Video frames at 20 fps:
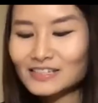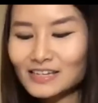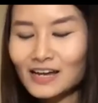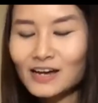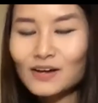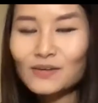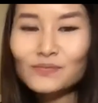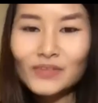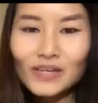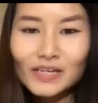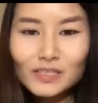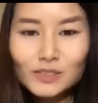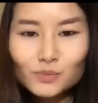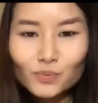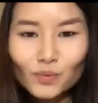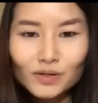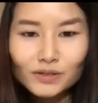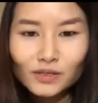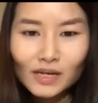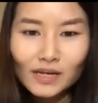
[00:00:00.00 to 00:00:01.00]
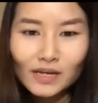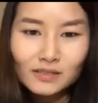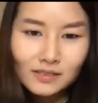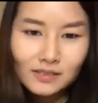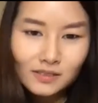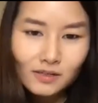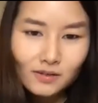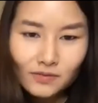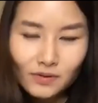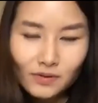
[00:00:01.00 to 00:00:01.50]
uh, this one, you can
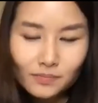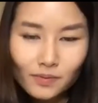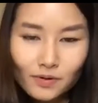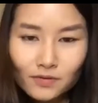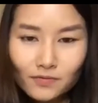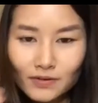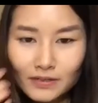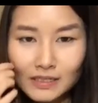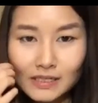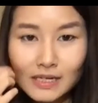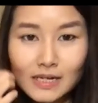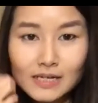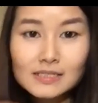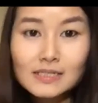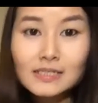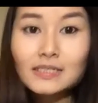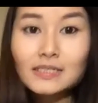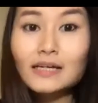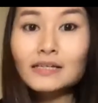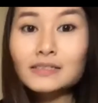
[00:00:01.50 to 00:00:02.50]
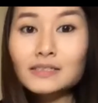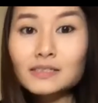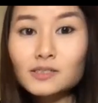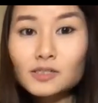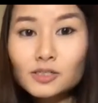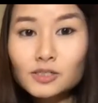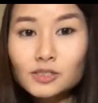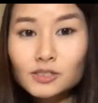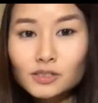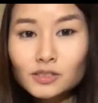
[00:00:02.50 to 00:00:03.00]
serve it perfectly as a side
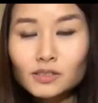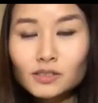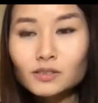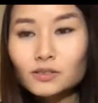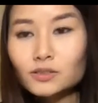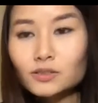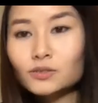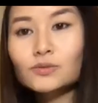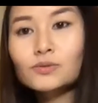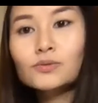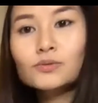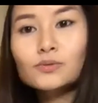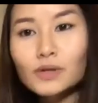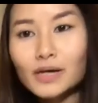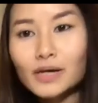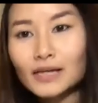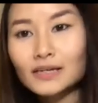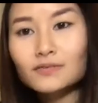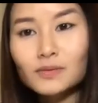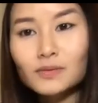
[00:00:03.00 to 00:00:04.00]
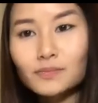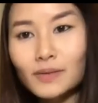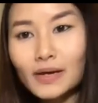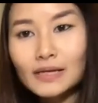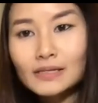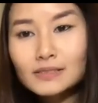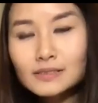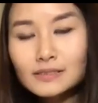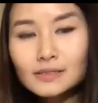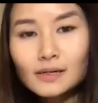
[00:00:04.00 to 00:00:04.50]
dish to any of the
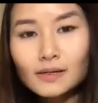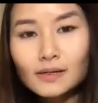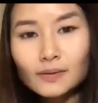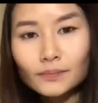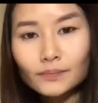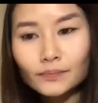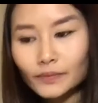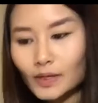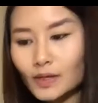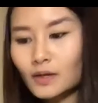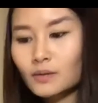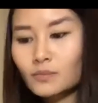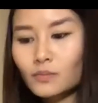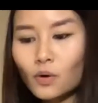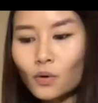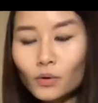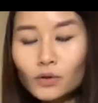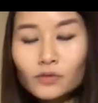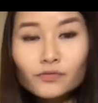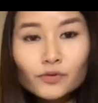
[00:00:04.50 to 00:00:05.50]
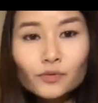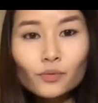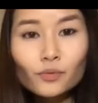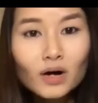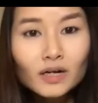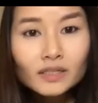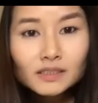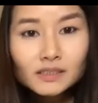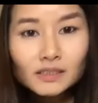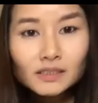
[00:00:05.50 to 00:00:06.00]
mains. Um, um, or if you
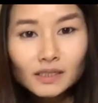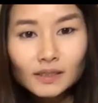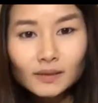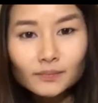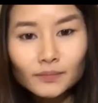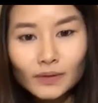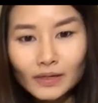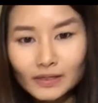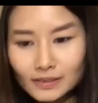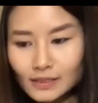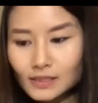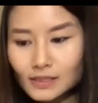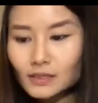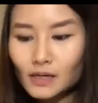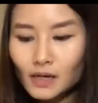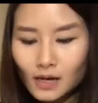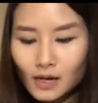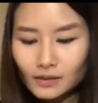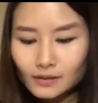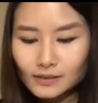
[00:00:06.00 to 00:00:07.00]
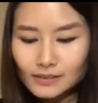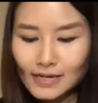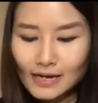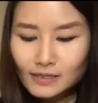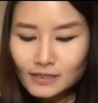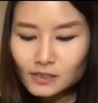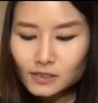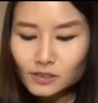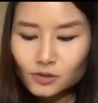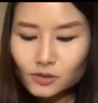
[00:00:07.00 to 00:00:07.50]
want, um, I think the
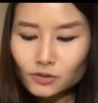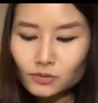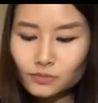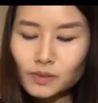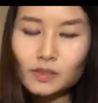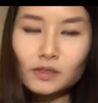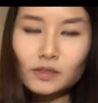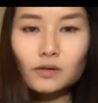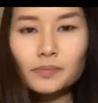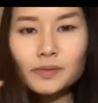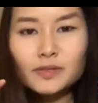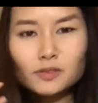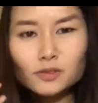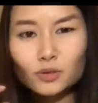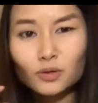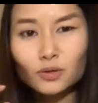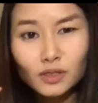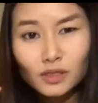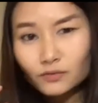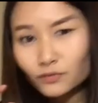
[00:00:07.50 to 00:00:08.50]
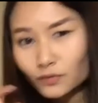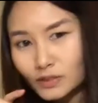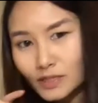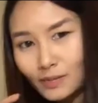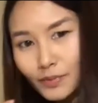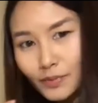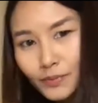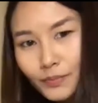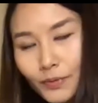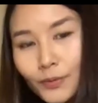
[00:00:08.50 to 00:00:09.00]
texture could be a little bit salty for some
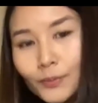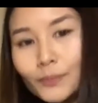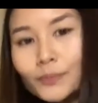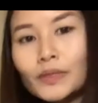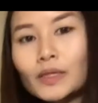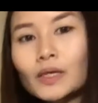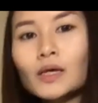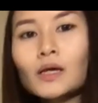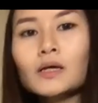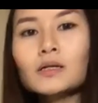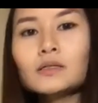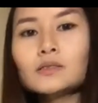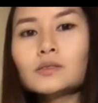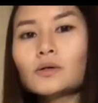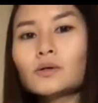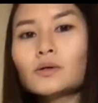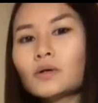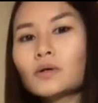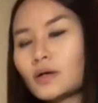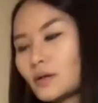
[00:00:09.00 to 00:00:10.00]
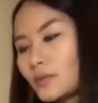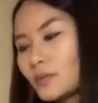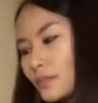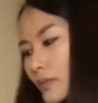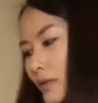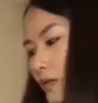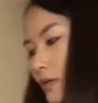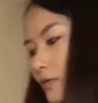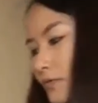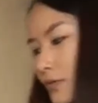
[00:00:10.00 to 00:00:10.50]
people. So
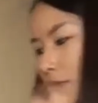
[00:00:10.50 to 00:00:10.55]
if you